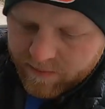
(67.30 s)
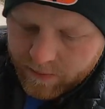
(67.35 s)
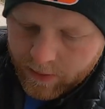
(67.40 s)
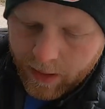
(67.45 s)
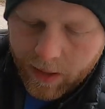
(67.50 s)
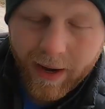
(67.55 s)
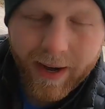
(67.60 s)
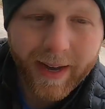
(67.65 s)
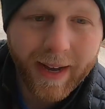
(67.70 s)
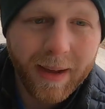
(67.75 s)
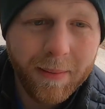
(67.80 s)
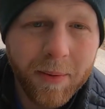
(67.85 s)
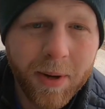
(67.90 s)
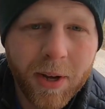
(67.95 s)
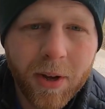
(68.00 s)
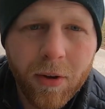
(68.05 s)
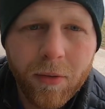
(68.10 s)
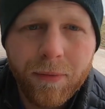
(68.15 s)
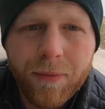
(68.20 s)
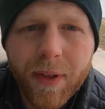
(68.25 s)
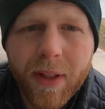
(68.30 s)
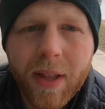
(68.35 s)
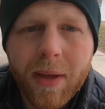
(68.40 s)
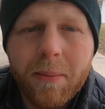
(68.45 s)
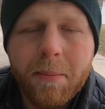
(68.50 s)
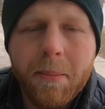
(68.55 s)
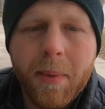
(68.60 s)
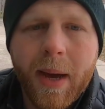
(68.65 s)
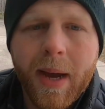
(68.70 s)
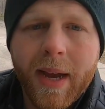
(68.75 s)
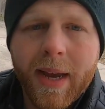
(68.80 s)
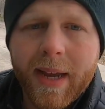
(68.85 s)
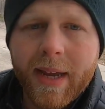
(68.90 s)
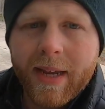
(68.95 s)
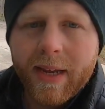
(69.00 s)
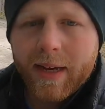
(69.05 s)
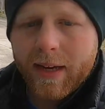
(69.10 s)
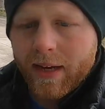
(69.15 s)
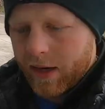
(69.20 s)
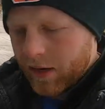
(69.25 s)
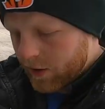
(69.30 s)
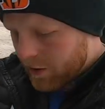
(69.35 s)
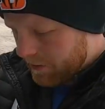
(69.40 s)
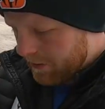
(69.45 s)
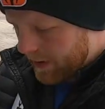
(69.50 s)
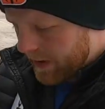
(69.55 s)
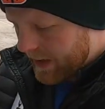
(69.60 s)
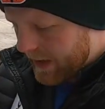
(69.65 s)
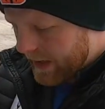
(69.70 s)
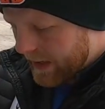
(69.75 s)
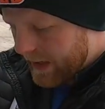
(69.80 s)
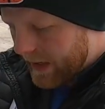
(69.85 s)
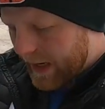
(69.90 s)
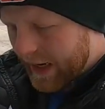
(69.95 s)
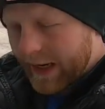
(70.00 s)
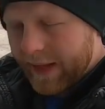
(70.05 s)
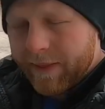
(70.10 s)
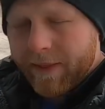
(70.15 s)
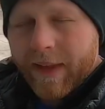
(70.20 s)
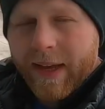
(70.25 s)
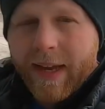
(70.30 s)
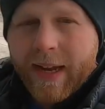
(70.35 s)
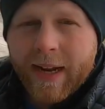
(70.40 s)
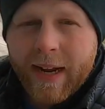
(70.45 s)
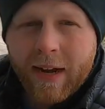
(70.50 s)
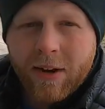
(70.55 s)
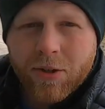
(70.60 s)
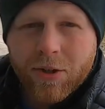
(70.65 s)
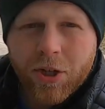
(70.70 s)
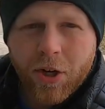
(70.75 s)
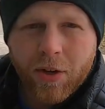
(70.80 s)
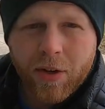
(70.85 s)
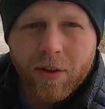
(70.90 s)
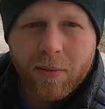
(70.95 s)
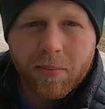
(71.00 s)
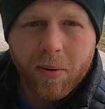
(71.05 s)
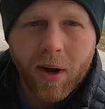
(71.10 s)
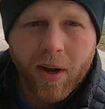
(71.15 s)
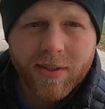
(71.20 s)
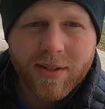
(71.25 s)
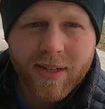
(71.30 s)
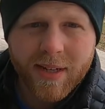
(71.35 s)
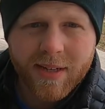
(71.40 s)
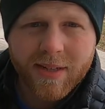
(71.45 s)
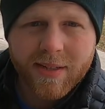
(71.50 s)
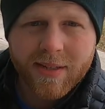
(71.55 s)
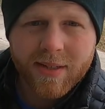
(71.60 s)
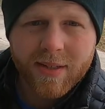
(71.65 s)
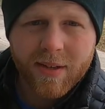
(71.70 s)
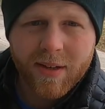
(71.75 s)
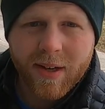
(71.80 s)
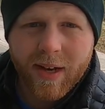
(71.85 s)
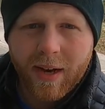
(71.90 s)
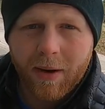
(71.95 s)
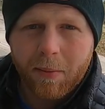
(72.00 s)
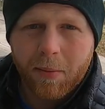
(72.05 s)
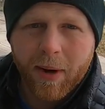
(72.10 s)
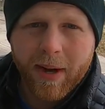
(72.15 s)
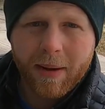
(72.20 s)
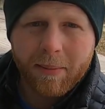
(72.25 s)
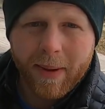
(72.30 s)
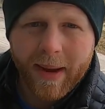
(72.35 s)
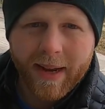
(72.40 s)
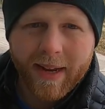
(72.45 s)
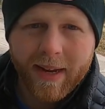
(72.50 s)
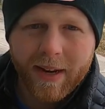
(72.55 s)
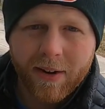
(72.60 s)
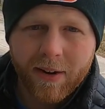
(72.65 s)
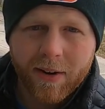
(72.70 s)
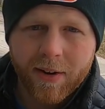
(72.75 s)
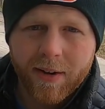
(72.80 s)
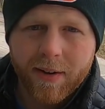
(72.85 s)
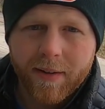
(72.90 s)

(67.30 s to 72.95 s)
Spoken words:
Alright, I'm gonna go fill up my Unger bucket and then I'll show you the process. I'll bring it back here.